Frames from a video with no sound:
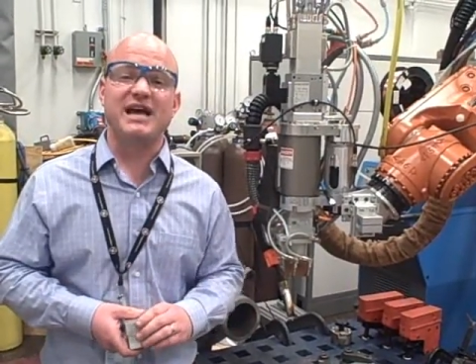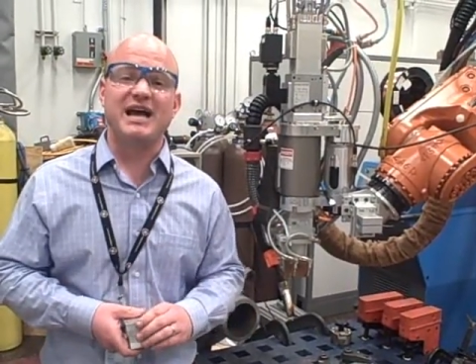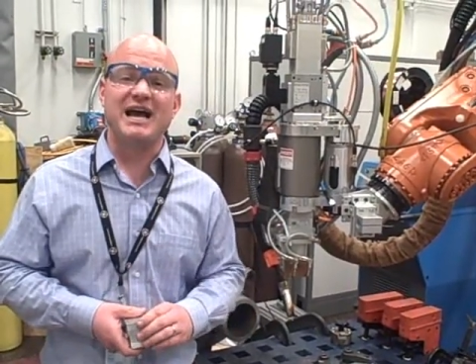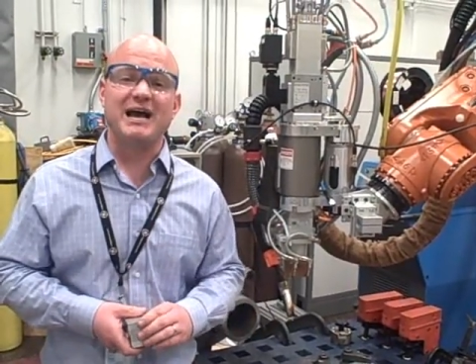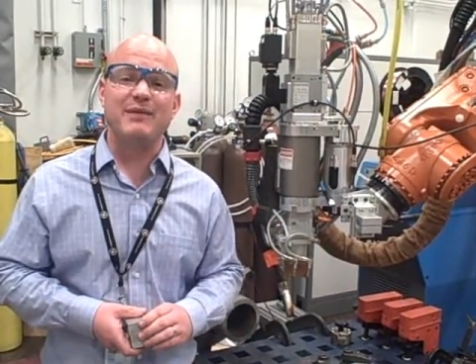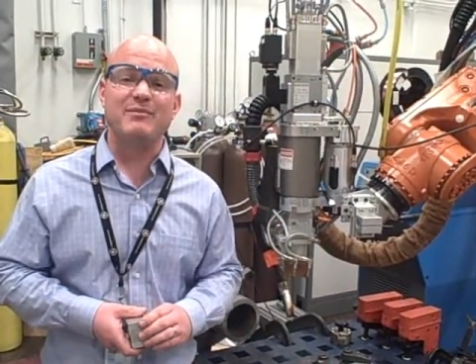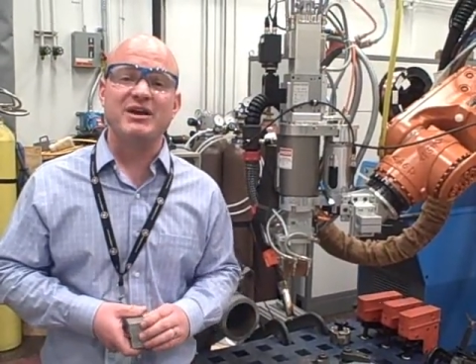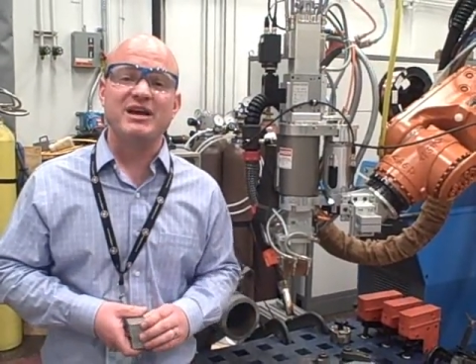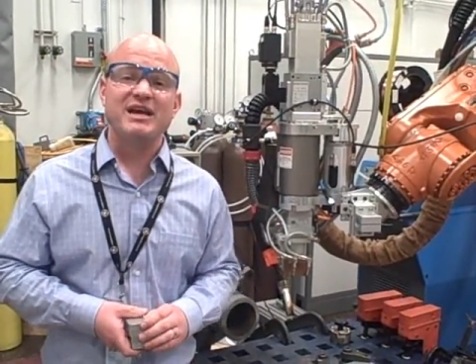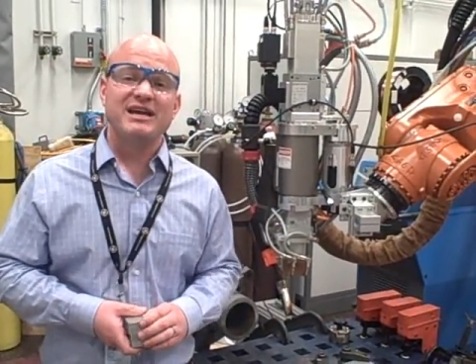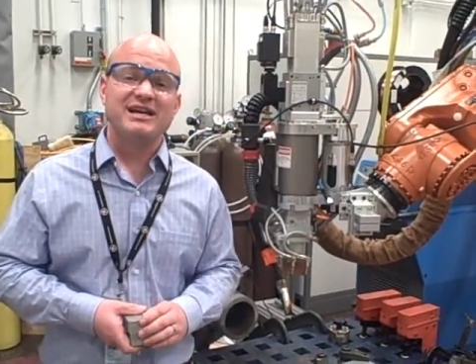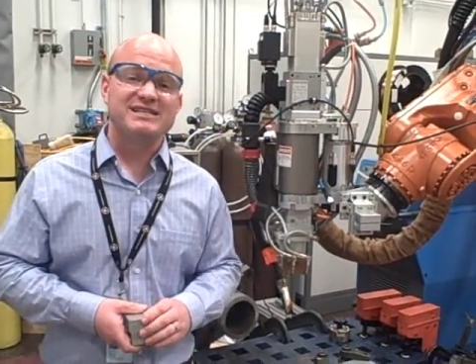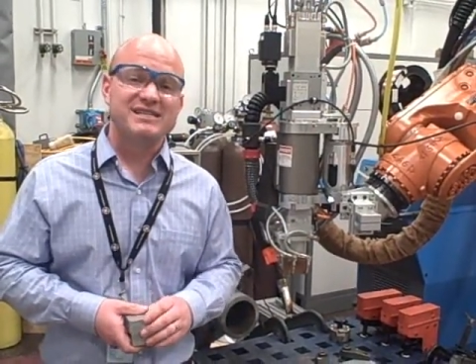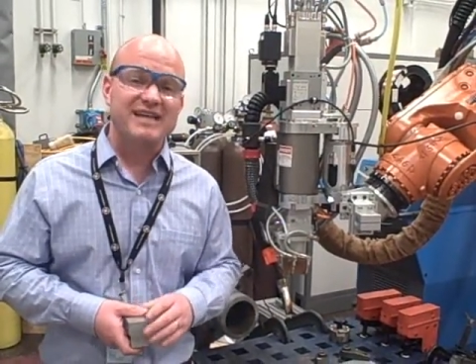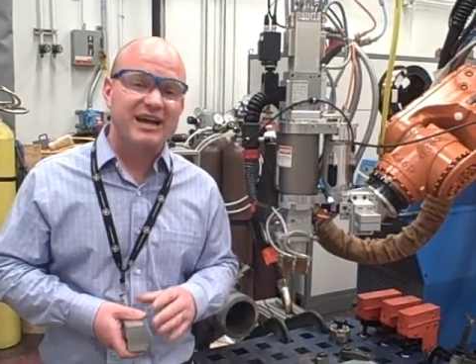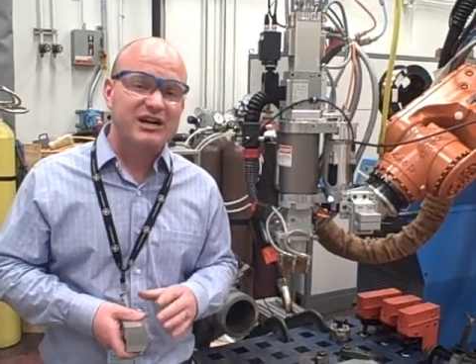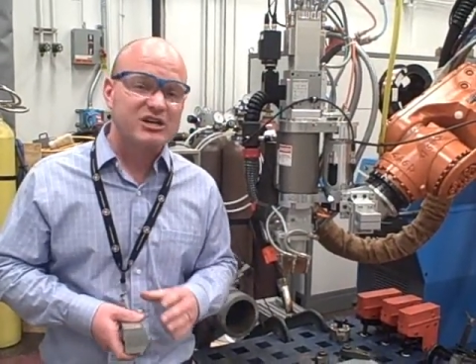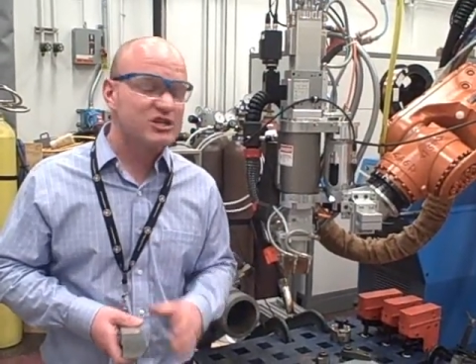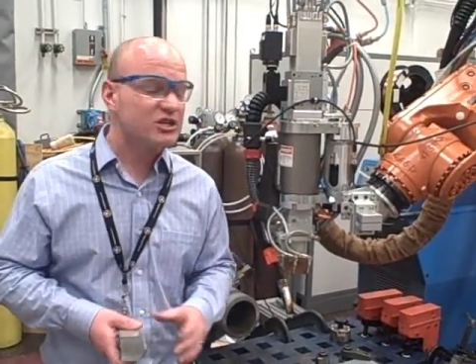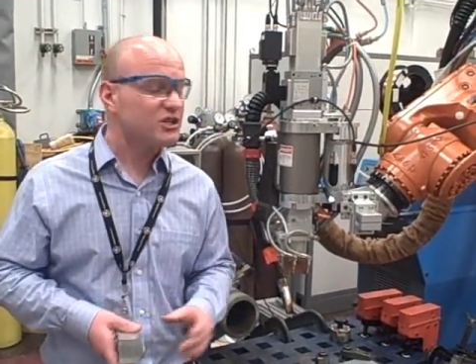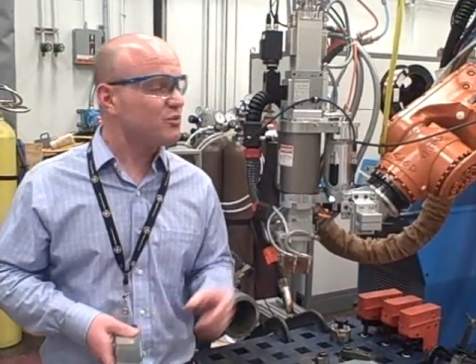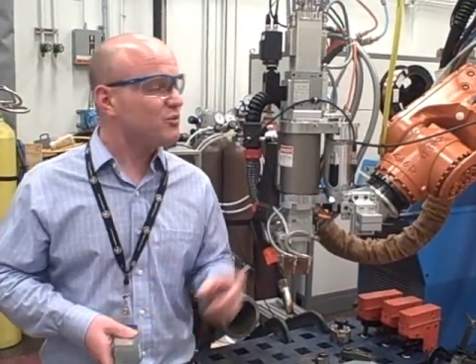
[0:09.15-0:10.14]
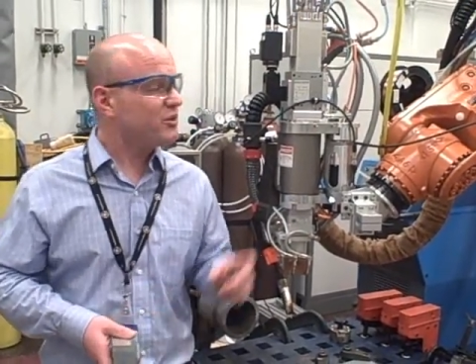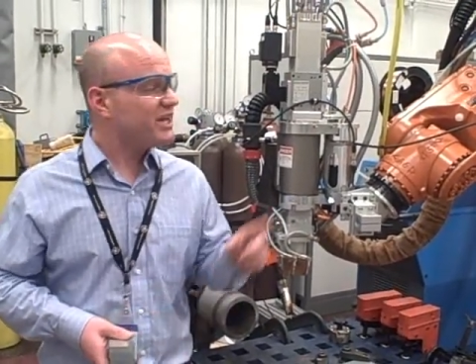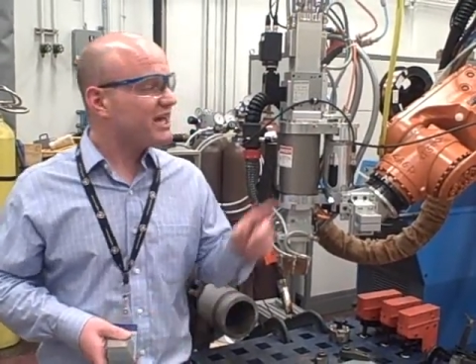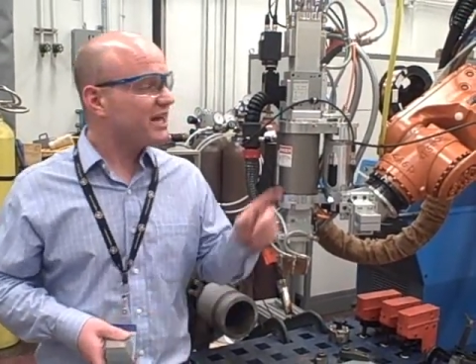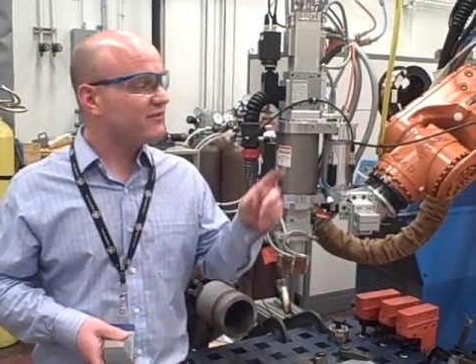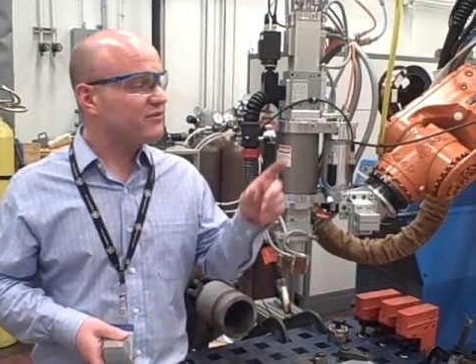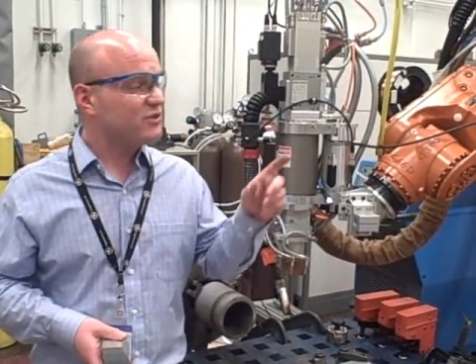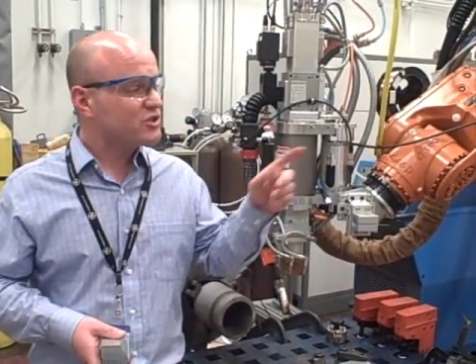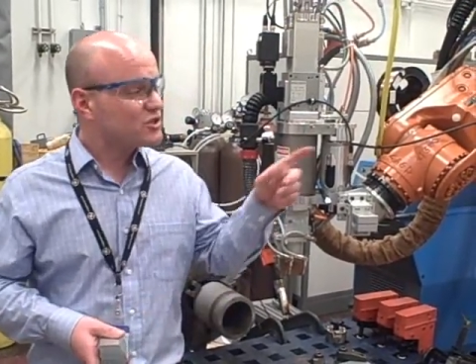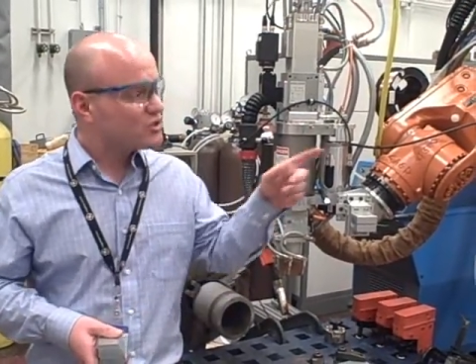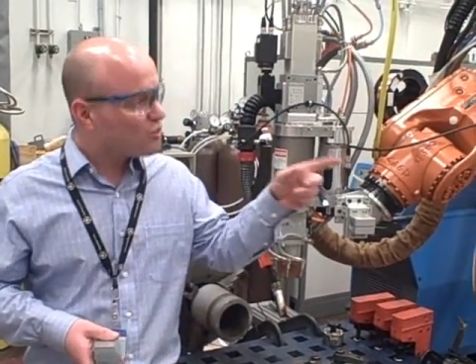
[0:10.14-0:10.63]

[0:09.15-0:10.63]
lab is actually we have